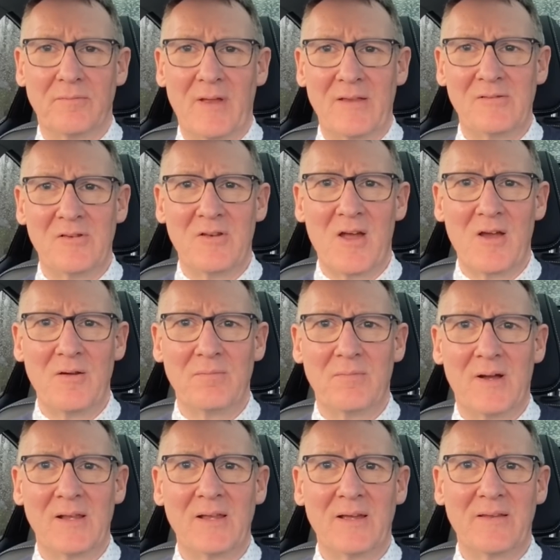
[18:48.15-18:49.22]
As you know,
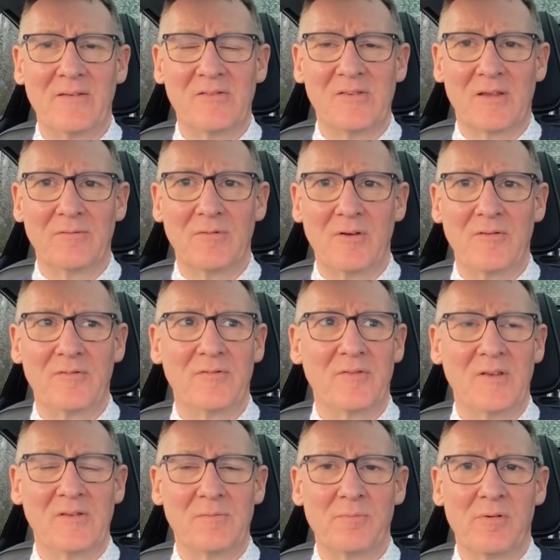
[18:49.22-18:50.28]
I like the sunroof,
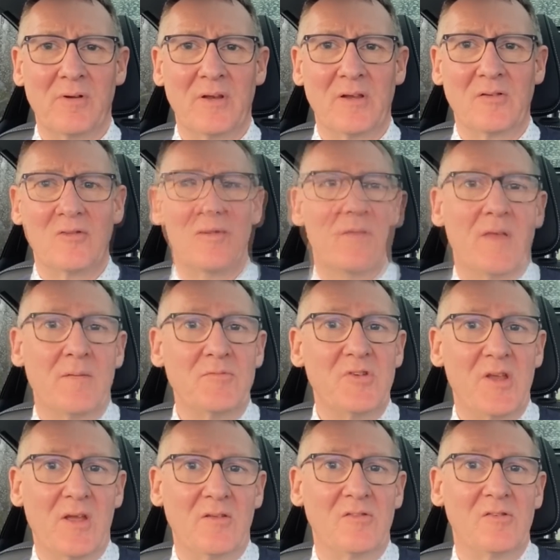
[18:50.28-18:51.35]
it's brilliant. The
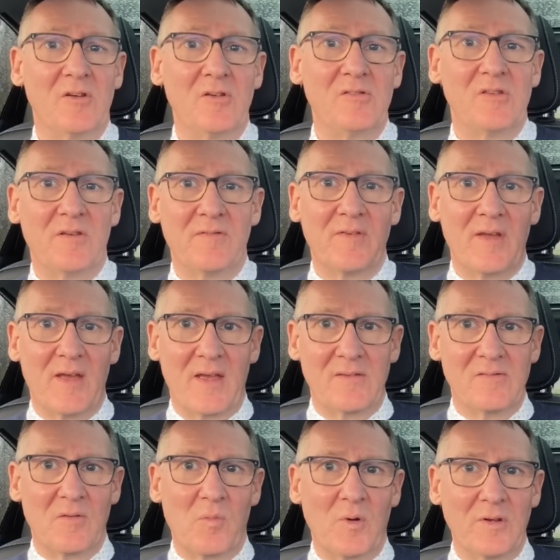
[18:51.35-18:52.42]
MG exclusive
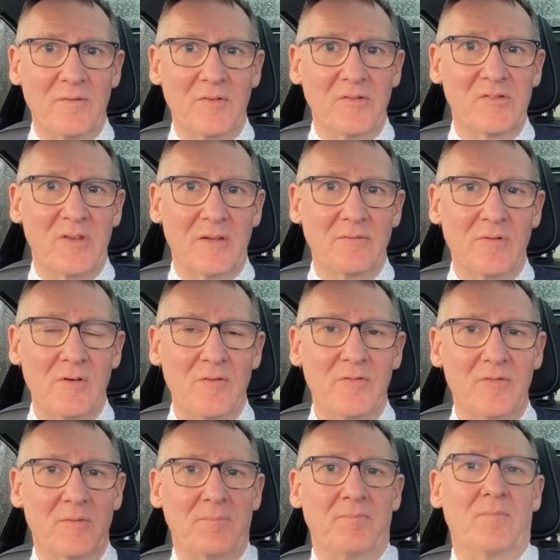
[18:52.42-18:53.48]
has the wonderful sunroof,